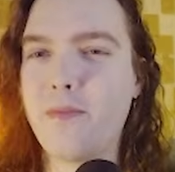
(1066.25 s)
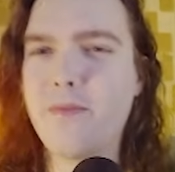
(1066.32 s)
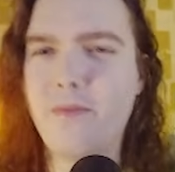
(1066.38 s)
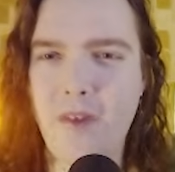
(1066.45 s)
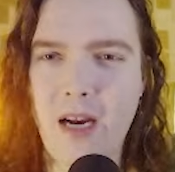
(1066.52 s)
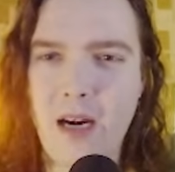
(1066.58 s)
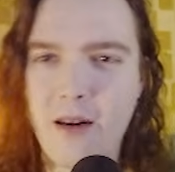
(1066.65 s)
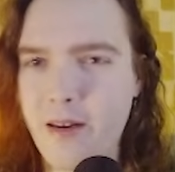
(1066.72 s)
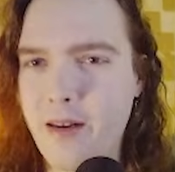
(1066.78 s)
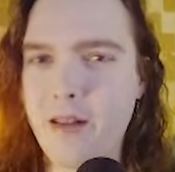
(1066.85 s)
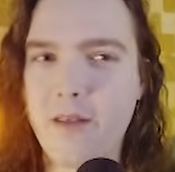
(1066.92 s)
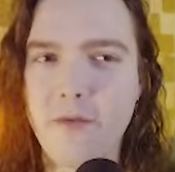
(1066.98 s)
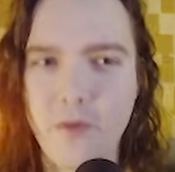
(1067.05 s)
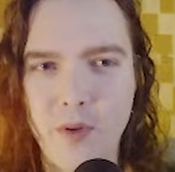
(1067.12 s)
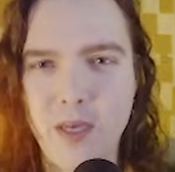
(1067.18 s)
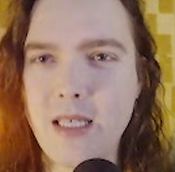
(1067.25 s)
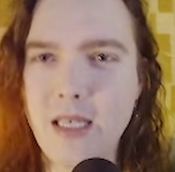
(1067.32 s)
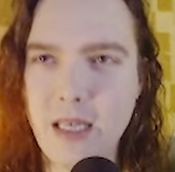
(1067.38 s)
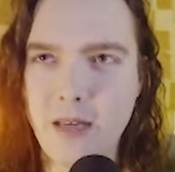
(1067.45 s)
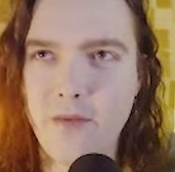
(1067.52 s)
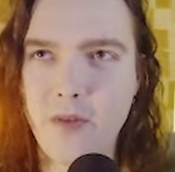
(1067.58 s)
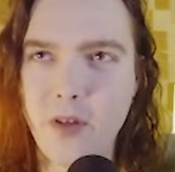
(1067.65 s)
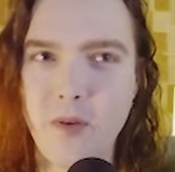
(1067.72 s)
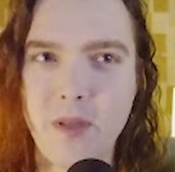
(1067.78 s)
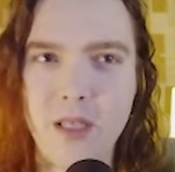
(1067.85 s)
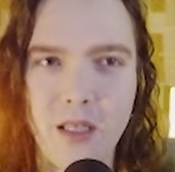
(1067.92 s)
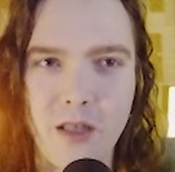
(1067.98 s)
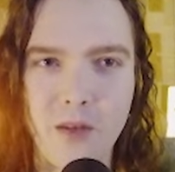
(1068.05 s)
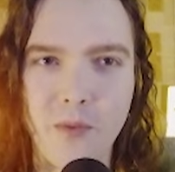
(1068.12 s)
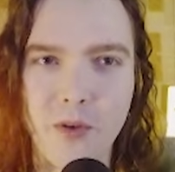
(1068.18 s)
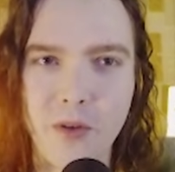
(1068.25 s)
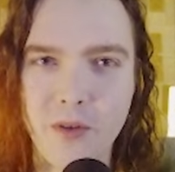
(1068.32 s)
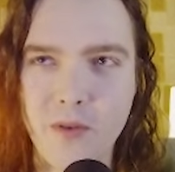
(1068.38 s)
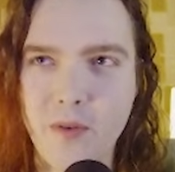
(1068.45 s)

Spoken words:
Varen and the Void's influence in the world,